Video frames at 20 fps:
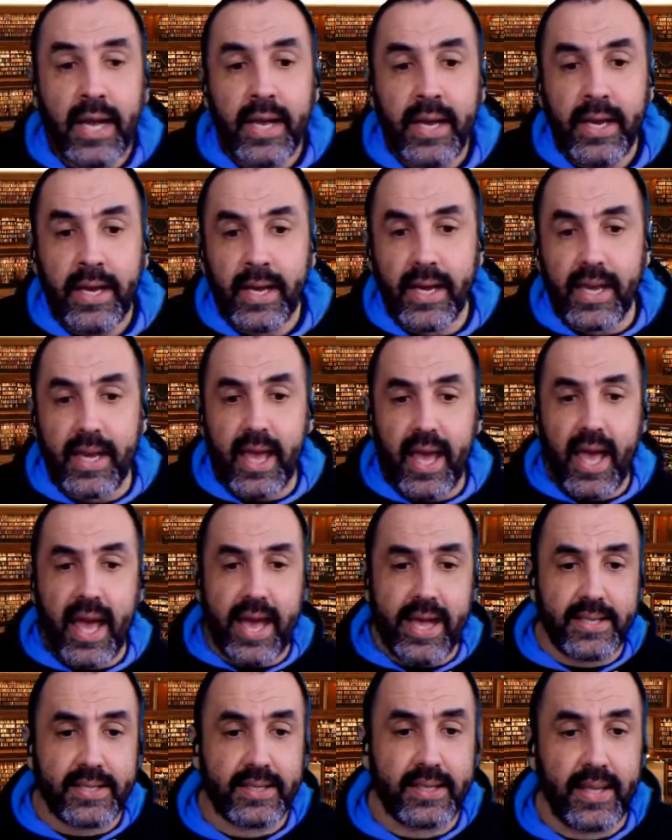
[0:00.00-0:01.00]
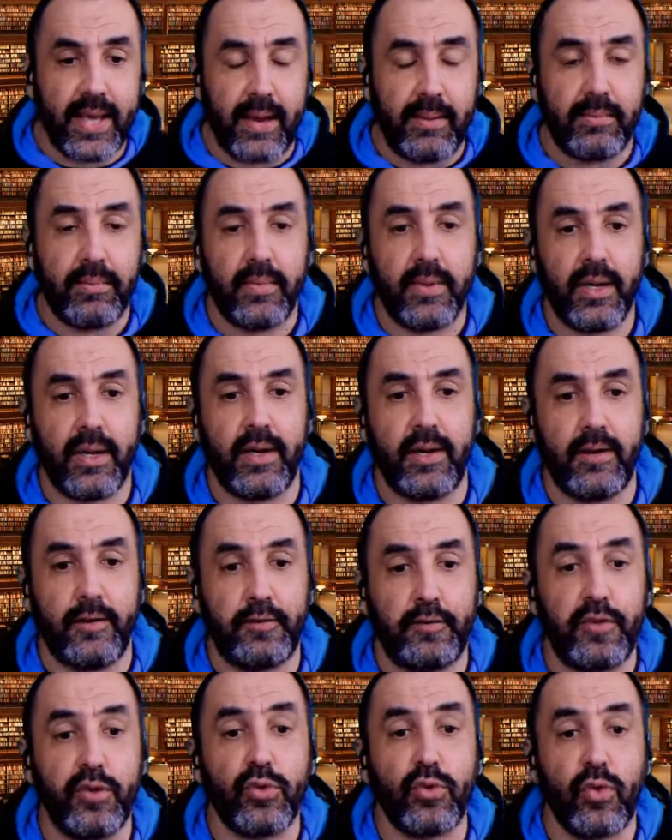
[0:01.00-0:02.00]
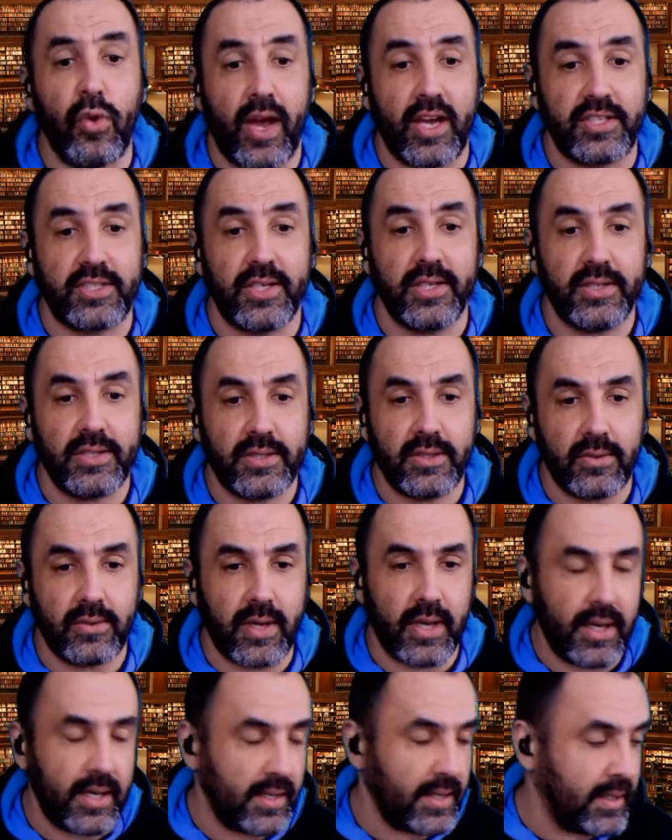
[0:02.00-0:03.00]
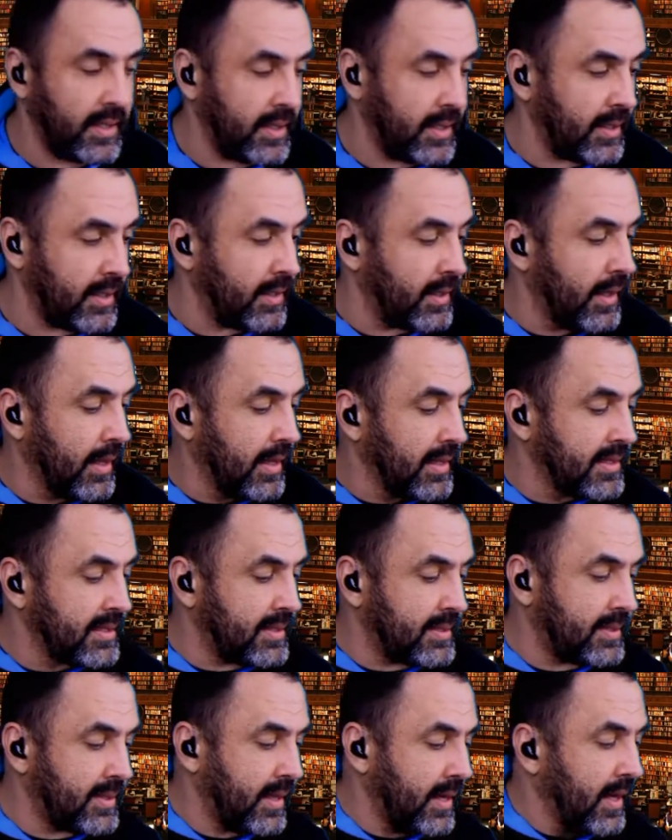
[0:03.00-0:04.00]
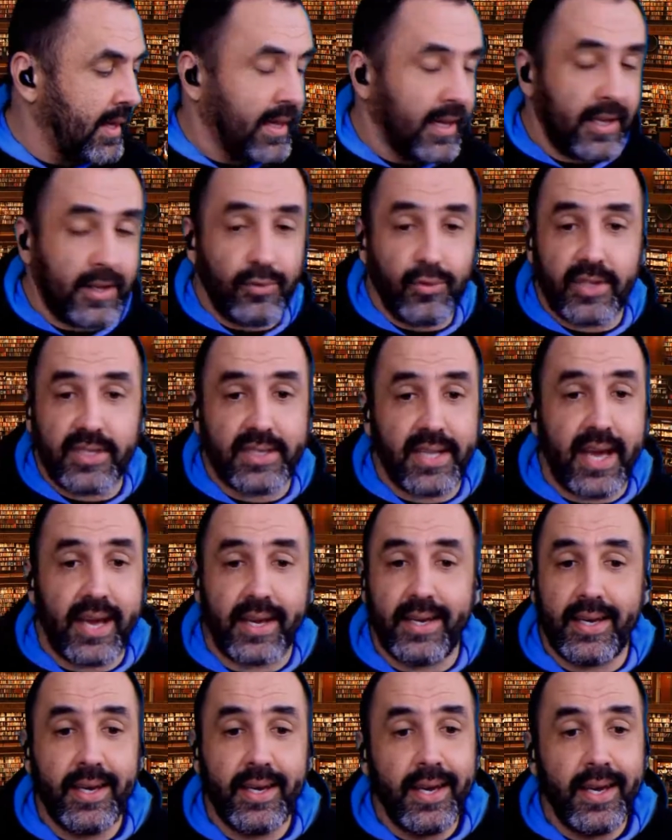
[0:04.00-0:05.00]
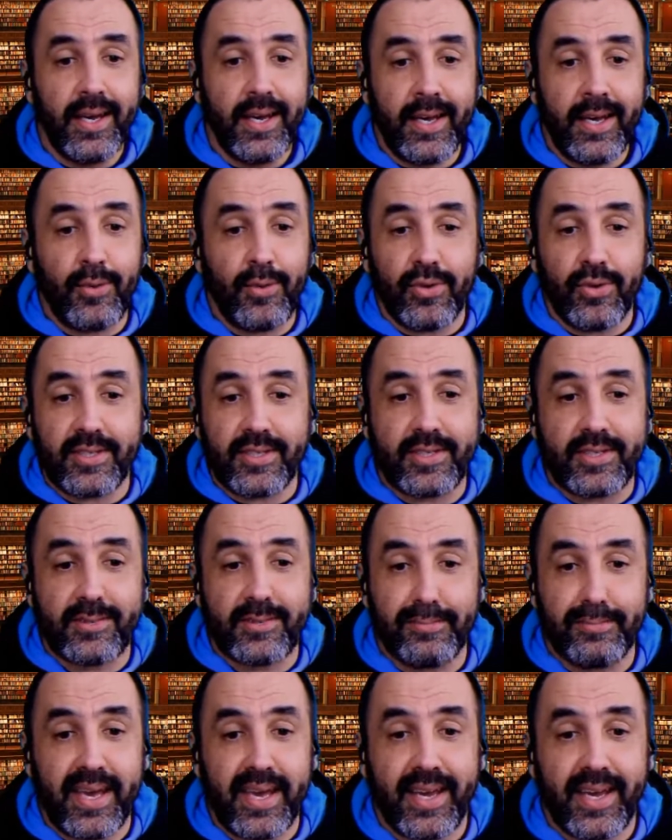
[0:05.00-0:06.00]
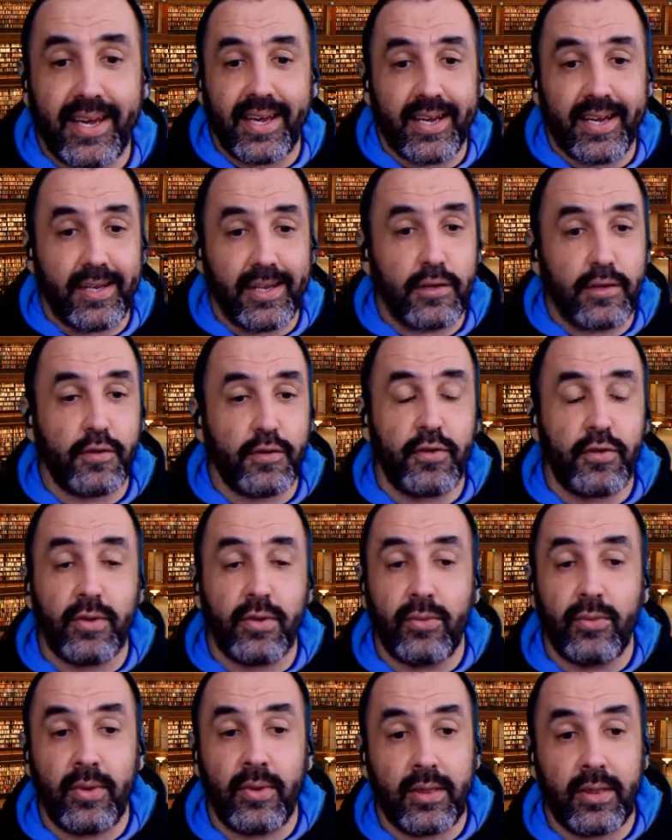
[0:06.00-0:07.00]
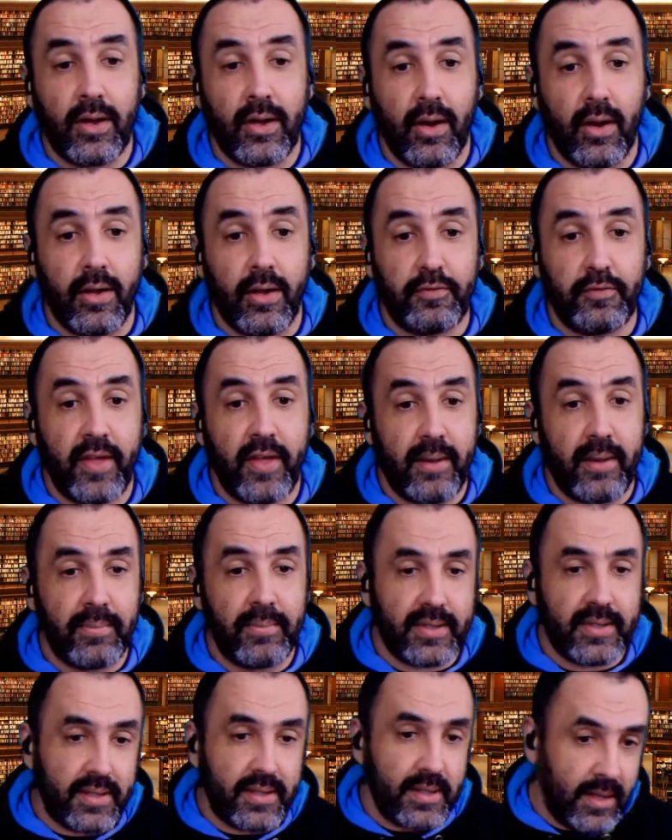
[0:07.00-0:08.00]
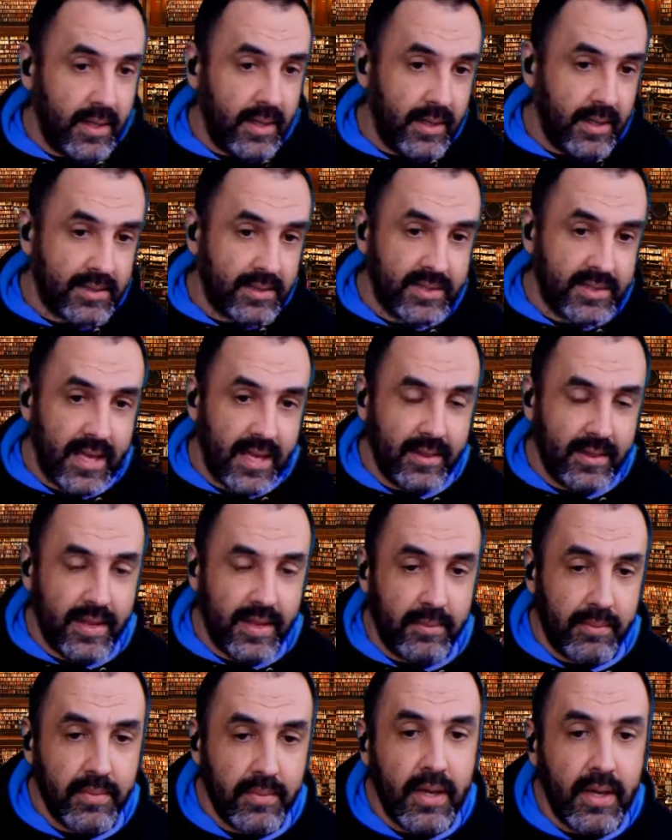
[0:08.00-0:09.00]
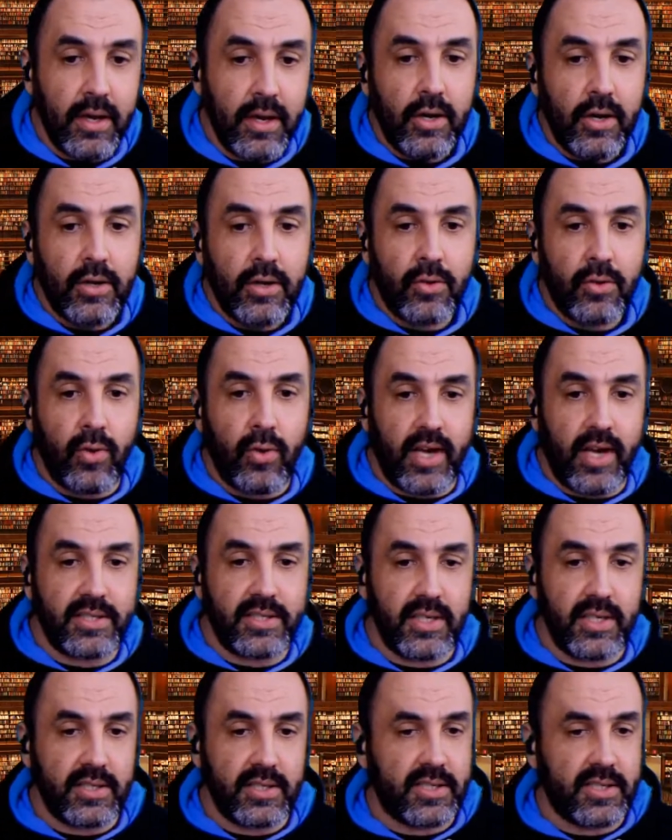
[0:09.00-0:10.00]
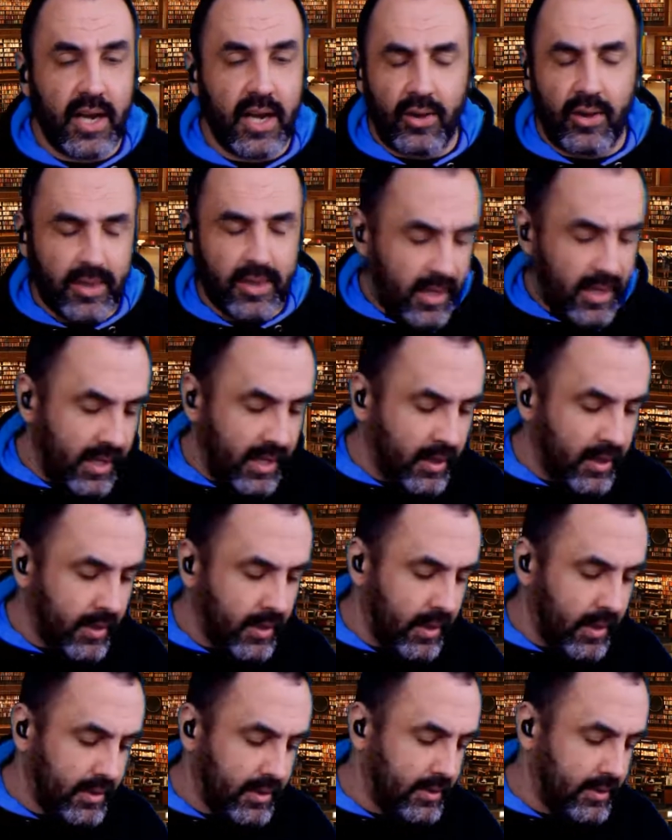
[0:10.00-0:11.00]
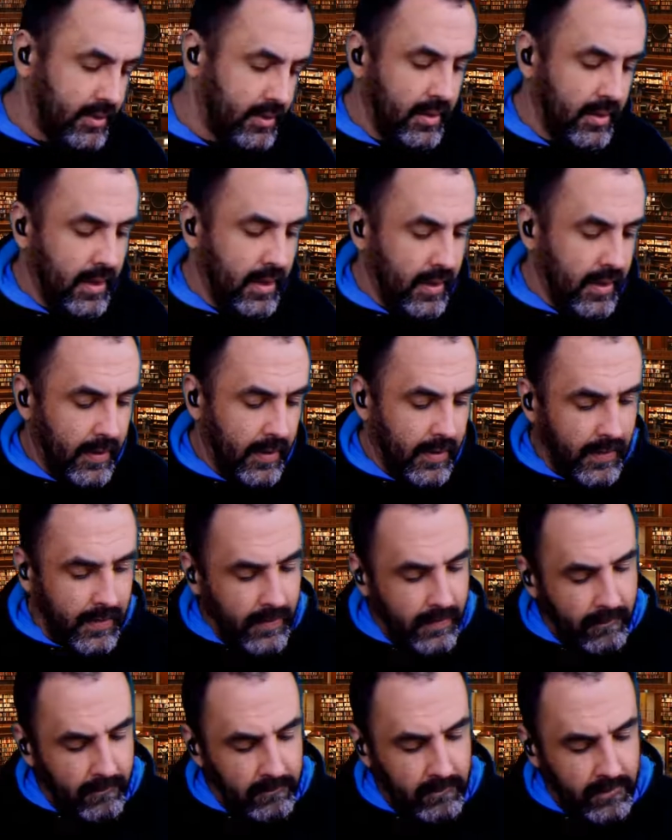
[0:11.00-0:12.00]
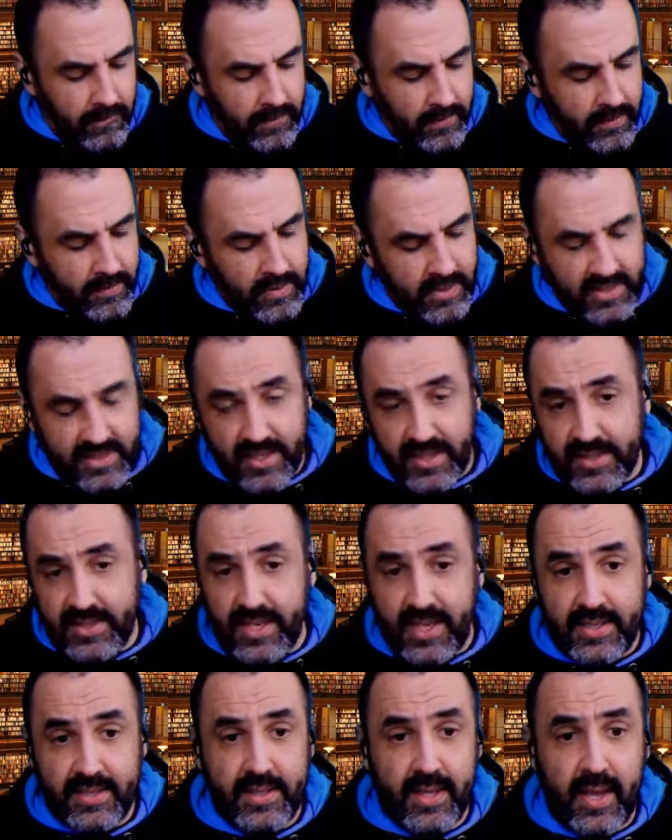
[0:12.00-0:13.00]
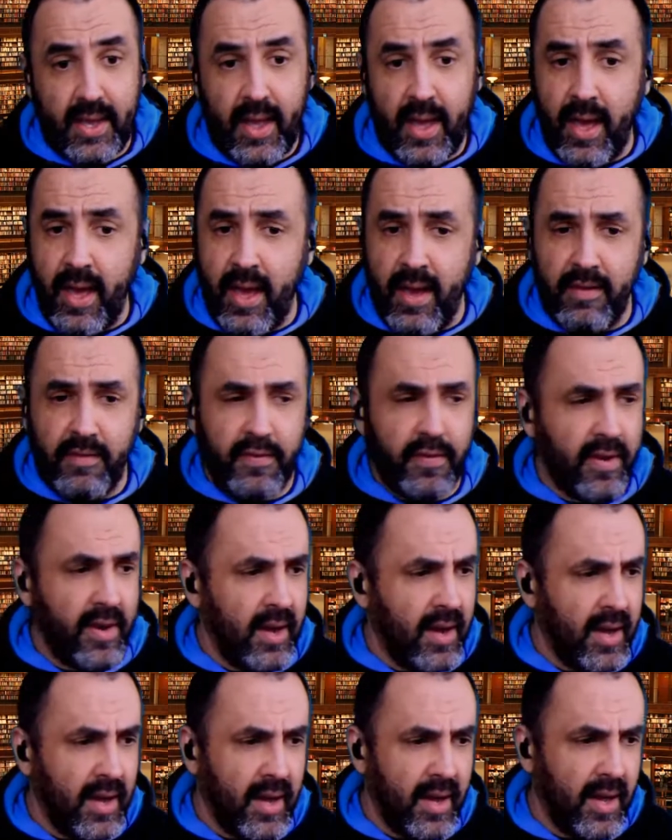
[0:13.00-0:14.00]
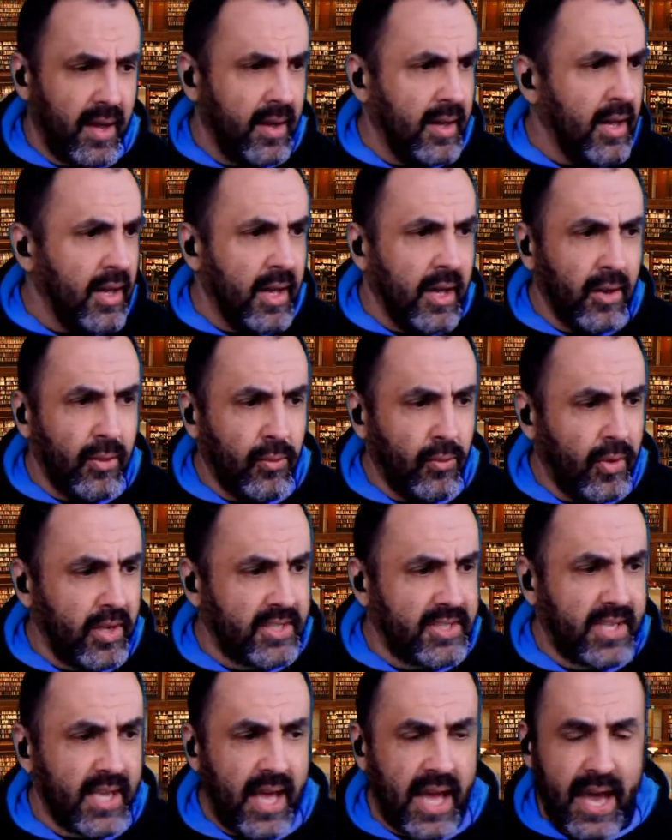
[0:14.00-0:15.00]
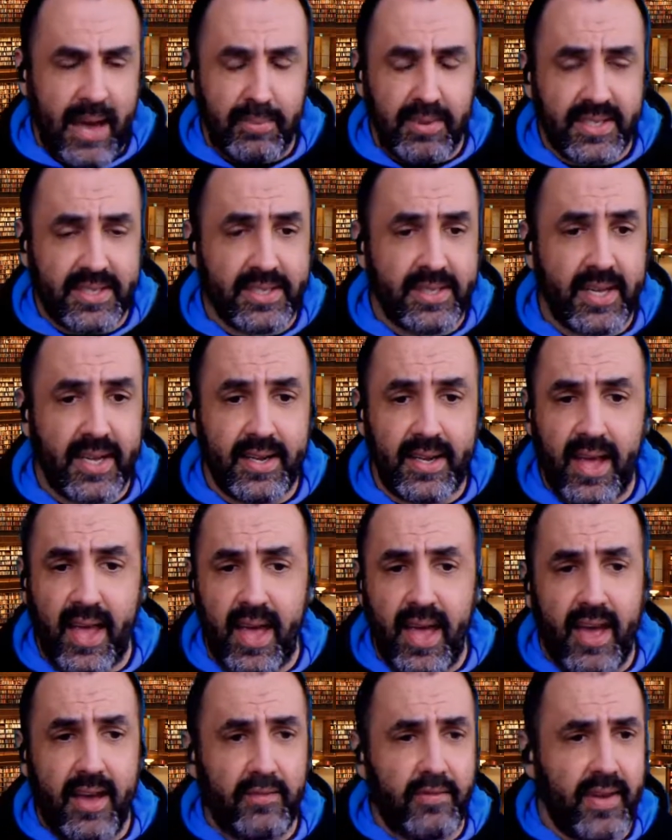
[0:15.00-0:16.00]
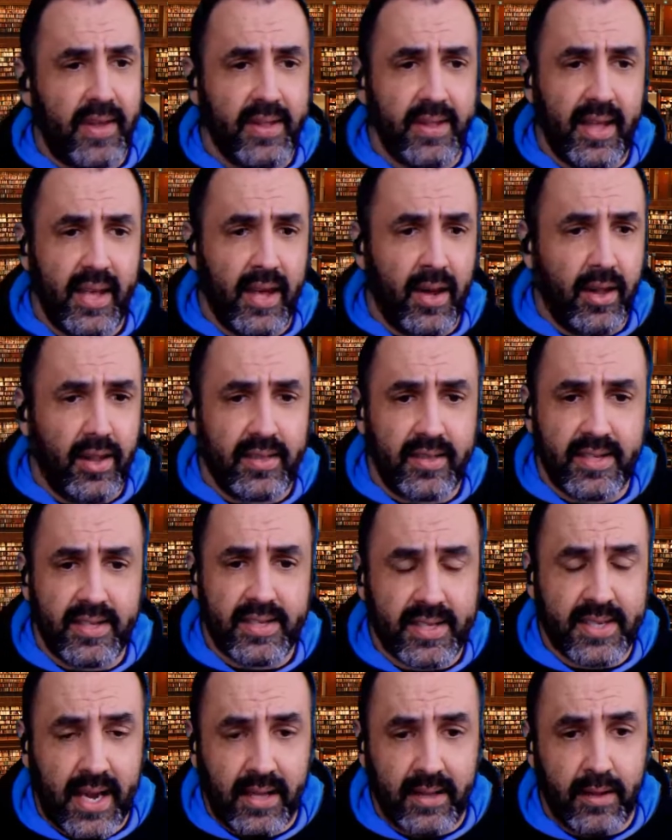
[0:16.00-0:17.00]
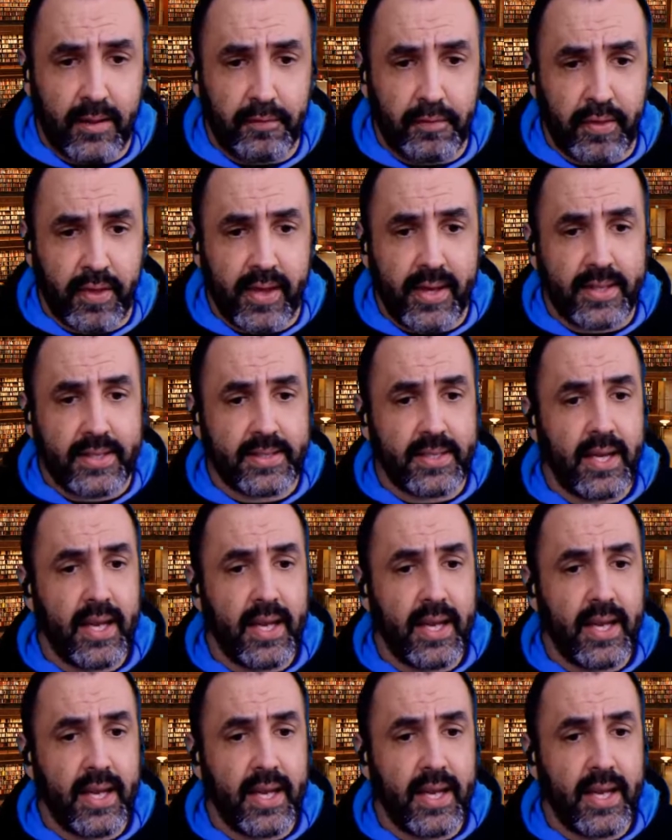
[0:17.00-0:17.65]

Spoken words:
He asked them a few questions. Okay, it was like he was making interview with all of them, but he sent them questions how they got the success they have, which habits they have, and all these kind of things.